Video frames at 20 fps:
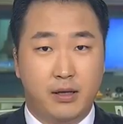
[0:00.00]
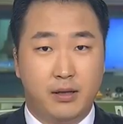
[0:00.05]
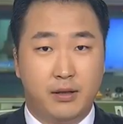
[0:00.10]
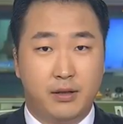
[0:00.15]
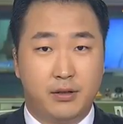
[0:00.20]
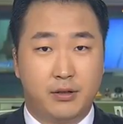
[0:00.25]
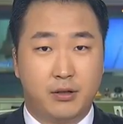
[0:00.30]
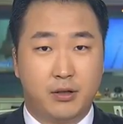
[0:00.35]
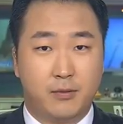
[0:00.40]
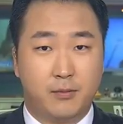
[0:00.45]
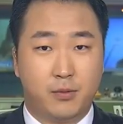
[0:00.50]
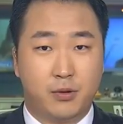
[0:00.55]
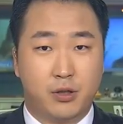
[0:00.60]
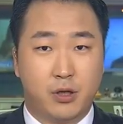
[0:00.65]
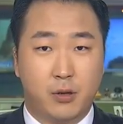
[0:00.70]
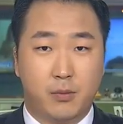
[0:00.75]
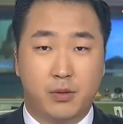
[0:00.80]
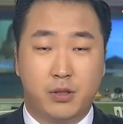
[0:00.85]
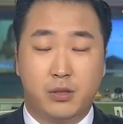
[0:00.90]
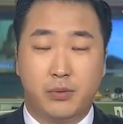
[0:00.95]
that Trump was
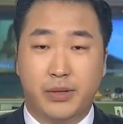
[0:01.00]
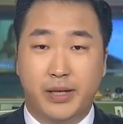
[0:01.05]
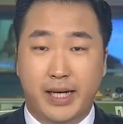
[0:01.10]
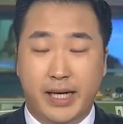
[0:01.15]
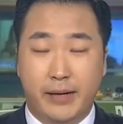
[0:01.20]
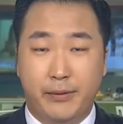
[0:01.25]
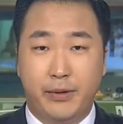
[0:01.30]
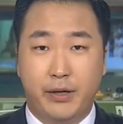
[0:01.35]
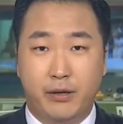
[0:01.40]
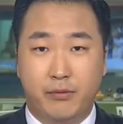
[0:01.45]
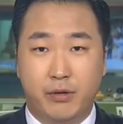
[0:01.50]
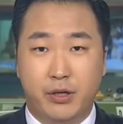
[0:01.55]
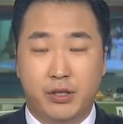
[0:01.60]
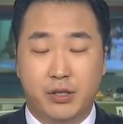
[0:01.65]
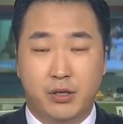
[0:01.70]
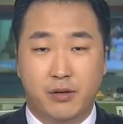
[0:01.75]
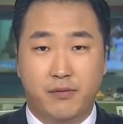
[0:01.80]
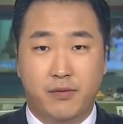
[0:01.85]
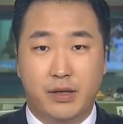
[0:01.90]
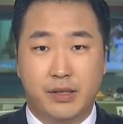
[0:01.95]
open to allowing Russian
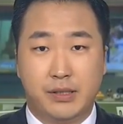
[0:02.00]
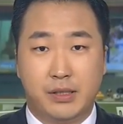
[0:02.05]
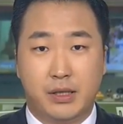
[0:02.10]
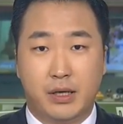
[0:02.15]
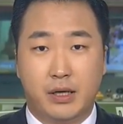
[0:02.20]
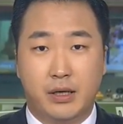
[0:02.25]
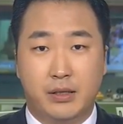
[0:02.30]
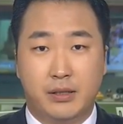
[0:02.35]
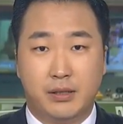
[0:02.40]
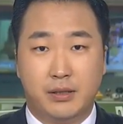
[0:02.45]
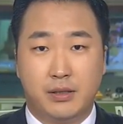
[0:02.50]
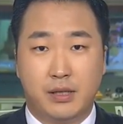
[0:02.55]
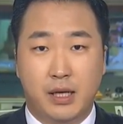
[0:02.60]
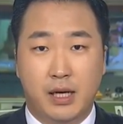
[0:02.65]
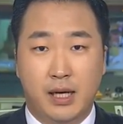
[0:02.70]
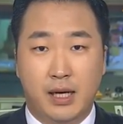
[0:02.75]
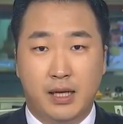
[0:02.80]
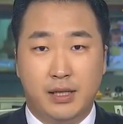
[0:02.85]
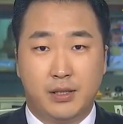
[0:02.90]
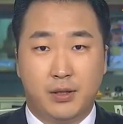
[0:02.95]
investigators
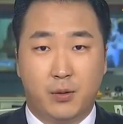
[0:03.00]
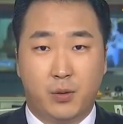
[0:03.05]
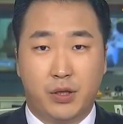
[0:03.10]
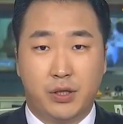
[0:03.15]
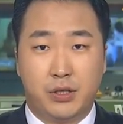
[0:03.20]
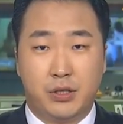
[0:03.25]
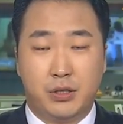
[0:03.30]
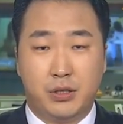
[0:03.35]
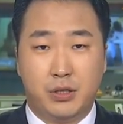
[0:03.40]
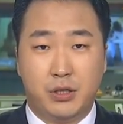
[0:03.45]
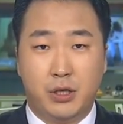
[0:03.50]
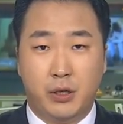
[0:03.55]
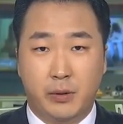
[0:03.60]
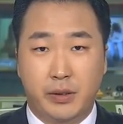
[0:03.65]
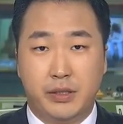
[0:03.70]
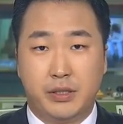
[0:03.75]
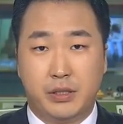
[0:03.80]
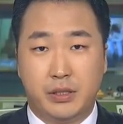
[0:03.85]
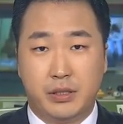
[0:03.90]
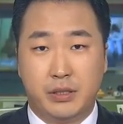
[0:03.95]
to question U.S.
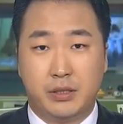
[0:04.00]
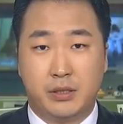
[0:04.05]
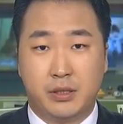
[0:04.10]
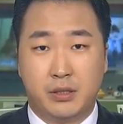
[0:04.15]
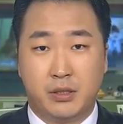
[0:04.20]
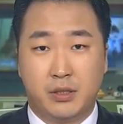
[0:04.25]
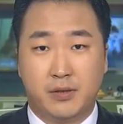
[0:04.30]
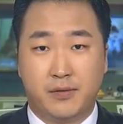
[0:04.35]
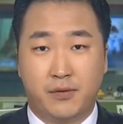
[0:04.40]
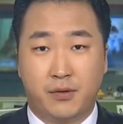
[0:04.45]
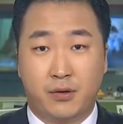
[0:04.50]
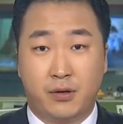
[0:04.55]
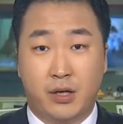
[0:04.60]
citizens for